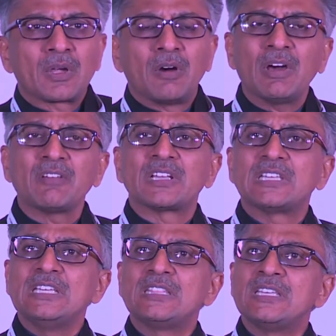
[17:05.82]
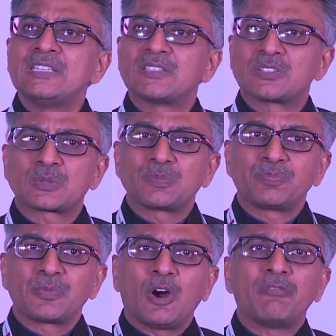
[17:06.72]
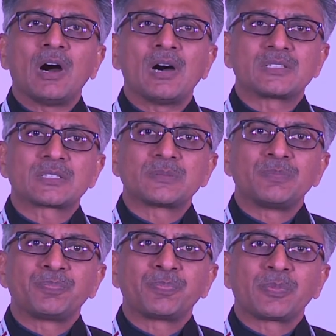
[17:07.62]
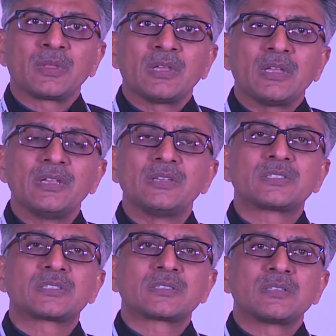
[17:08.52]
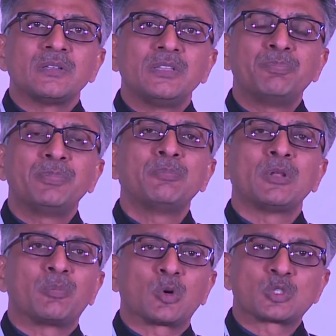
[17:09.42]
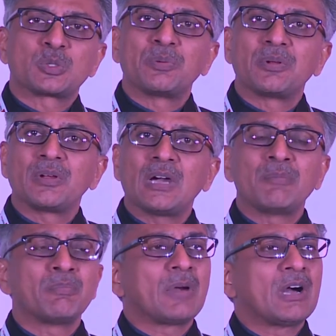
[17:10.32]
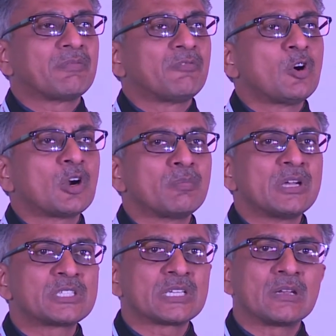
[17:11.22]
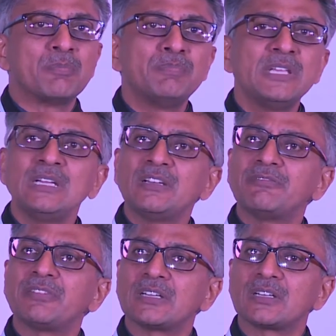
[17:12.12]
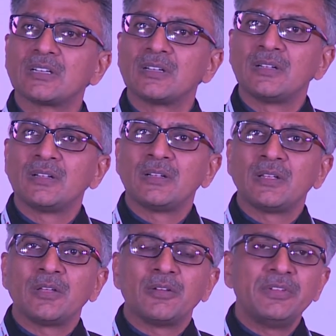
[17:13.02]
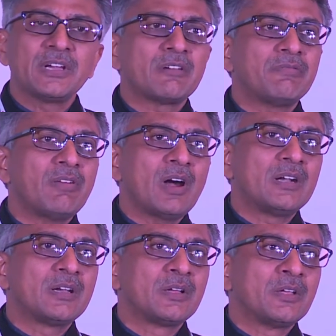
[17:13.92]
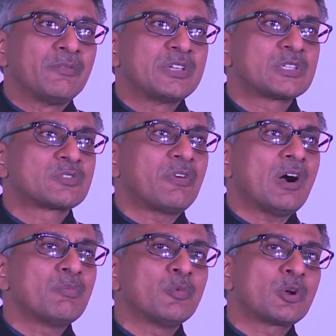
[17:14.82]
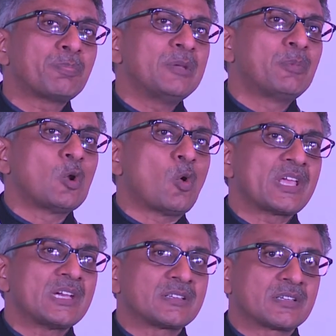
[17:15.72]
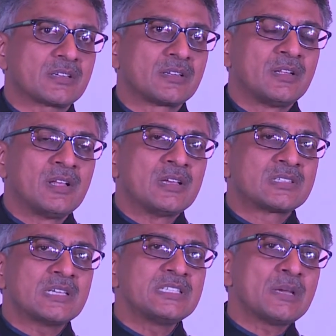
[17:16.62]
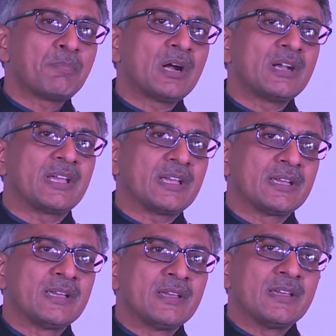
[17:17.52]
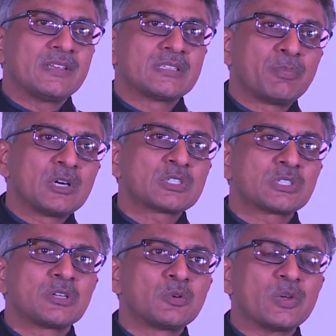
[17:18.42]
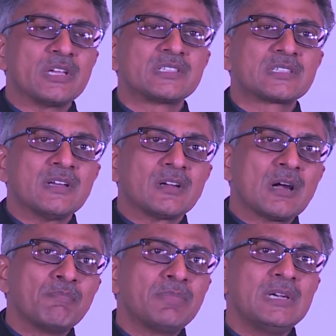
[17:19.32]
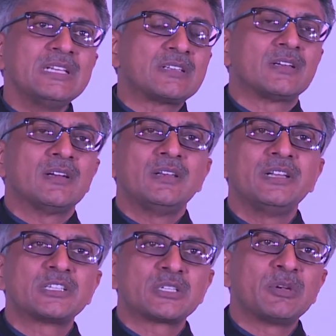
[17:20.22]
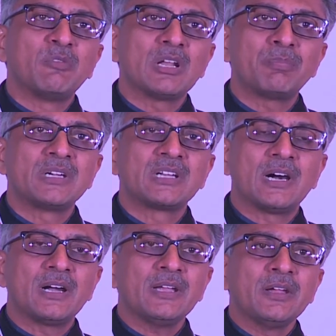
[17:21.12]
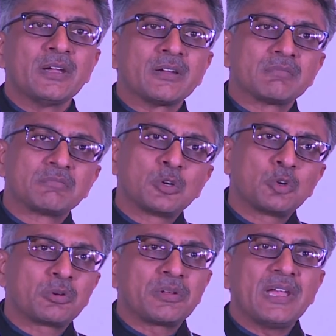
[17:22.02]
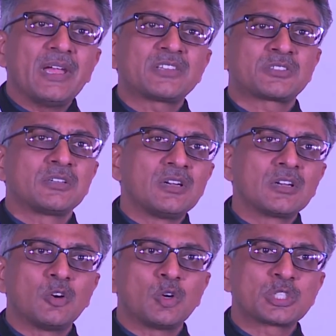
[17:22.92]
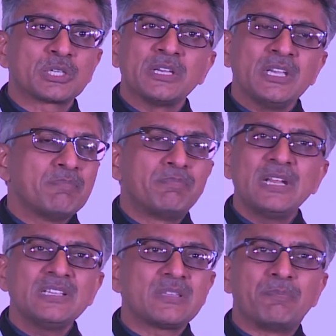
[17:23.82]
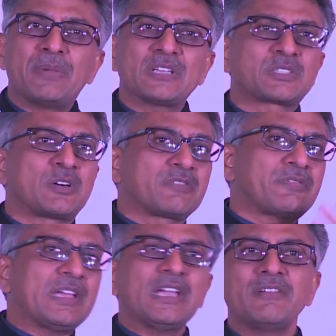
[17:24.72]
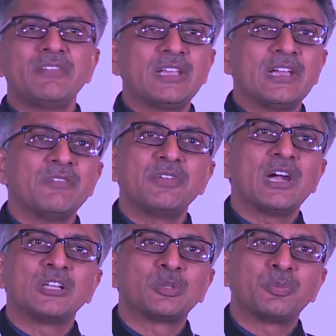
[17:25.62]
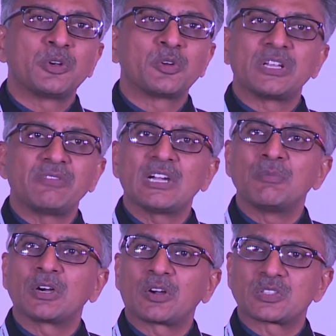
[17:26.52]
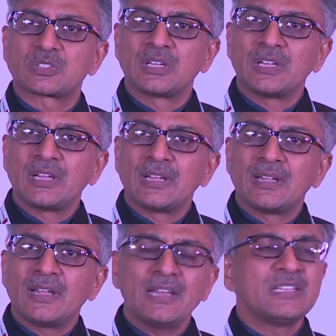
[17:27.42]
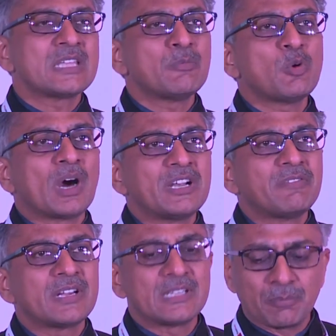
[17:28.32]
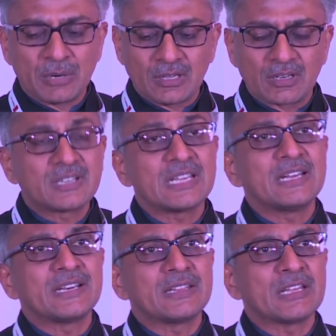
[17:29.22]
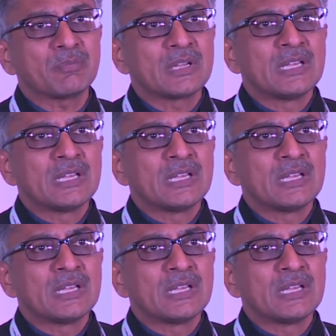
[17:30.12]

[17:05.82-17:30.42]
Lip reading: One of the key theses of ours is the people approach. I forgot to mention, being different. We are a fund which is far more people-oriented. Sanjay Pandey is a person who is complete leadership development guy, external coach. He brings the best out of every entrepreneur that we come across. And he's able to identify that particular talent in them.